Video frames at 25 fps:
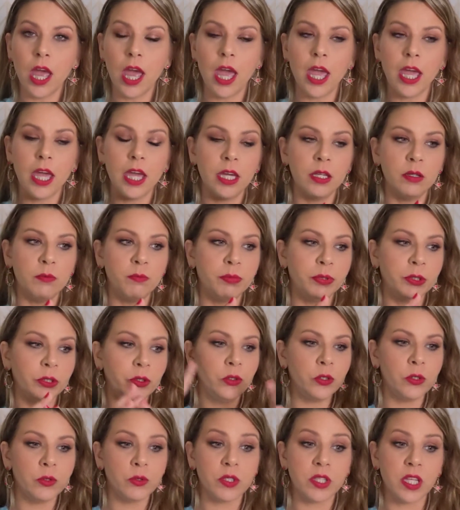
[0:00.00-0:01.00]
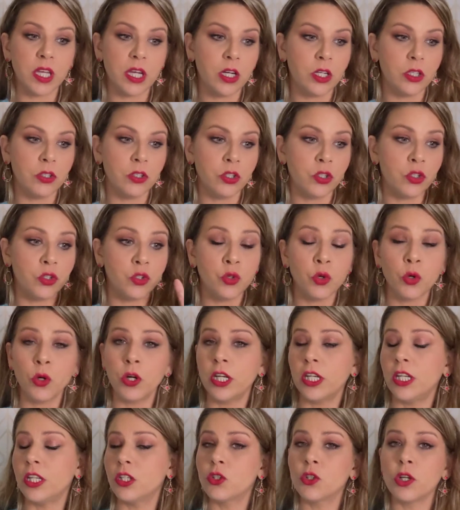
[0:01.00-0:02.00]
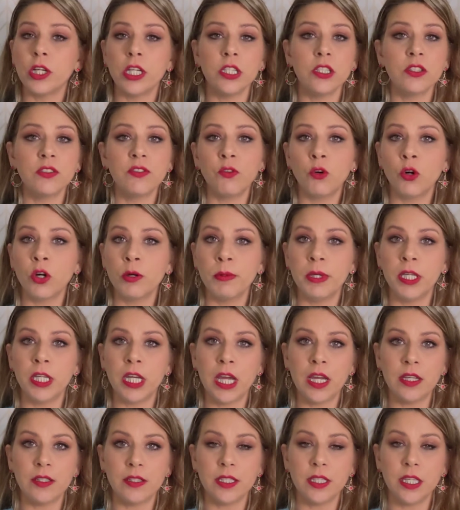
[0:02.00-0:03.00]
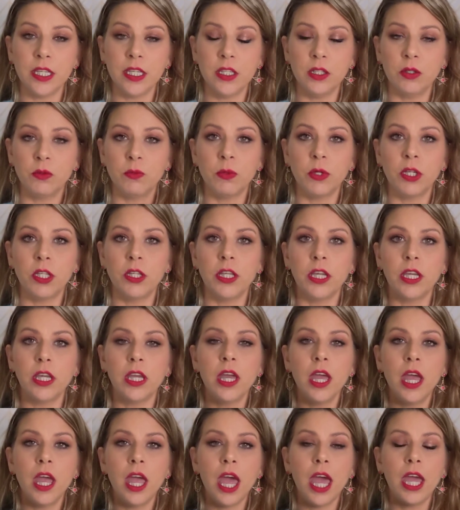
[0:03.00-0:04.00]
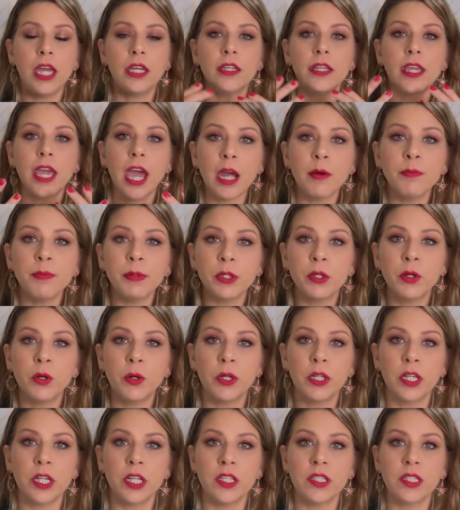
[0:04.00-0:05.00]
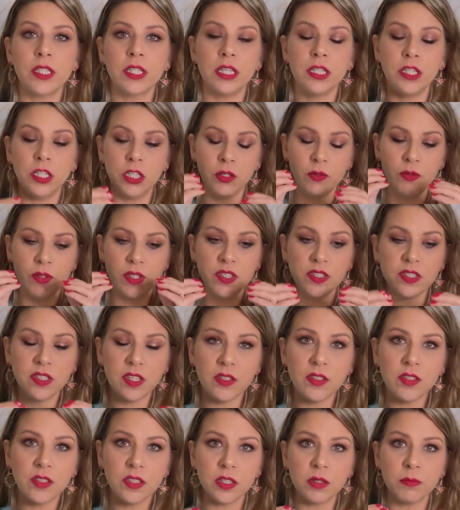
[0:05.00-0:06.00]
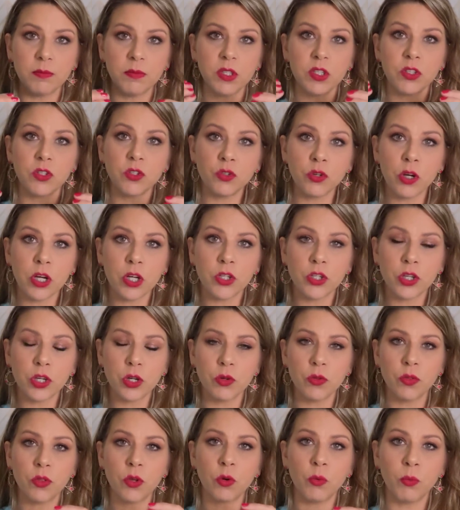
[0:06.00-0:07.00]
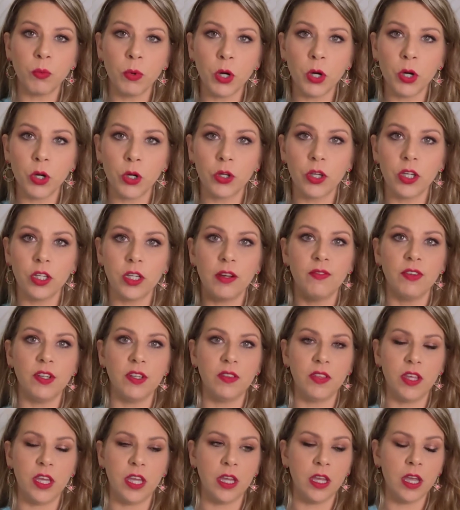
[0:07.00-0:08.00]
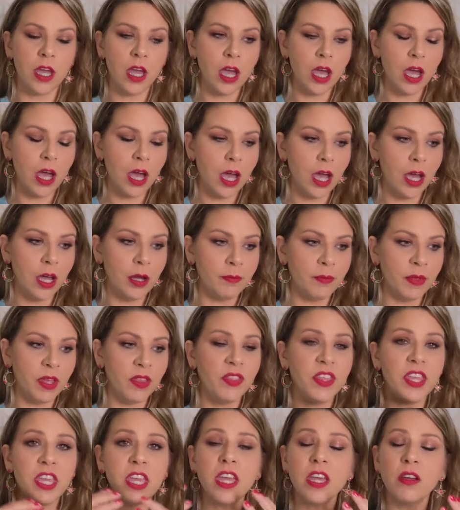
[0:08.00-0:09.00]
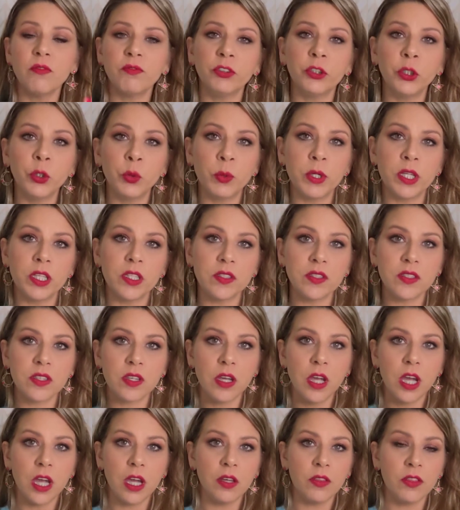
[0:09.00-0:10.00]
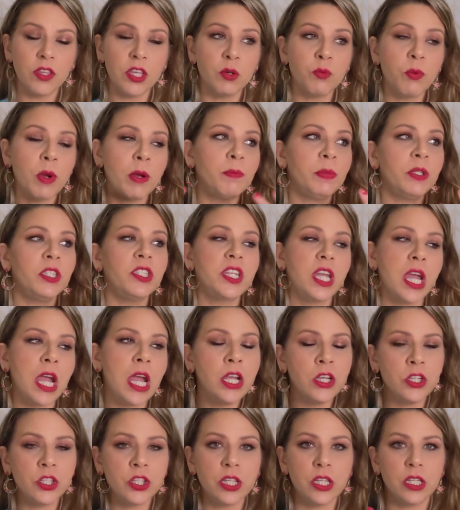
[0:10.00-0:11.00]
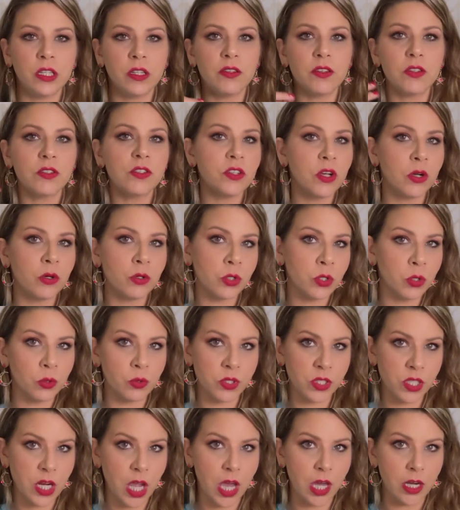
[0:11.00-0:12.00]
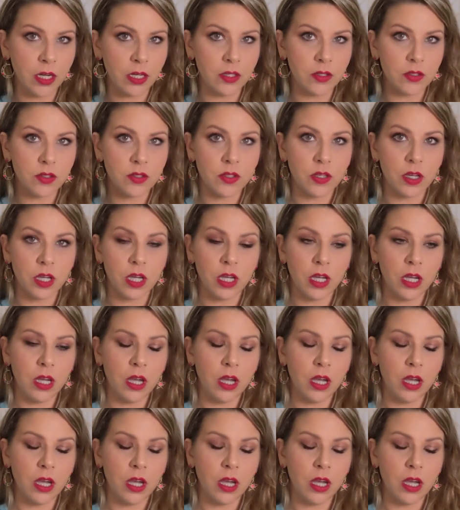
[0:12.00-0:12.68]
and Pluto's there destroying and transforming as needed, really. And Capricorn is, the system, the structure, the work and everything, the influence, the reputation, the social status,